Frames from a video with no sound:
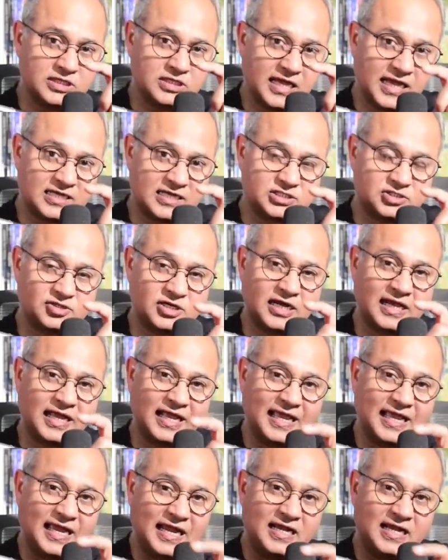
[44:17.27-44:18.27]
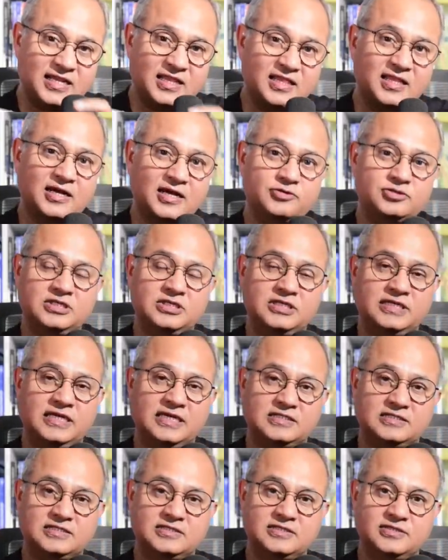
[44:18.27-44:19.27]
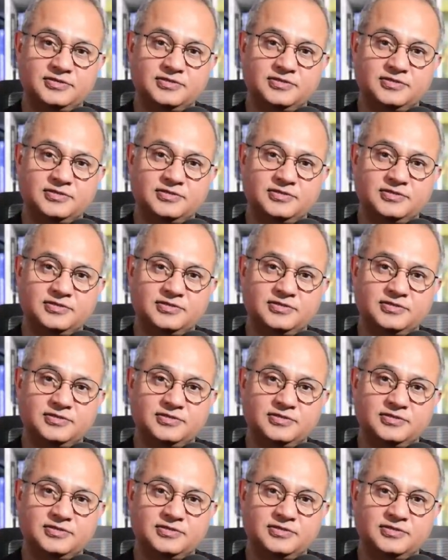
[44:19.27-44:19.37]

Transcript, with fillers: extra 8,000 deaths.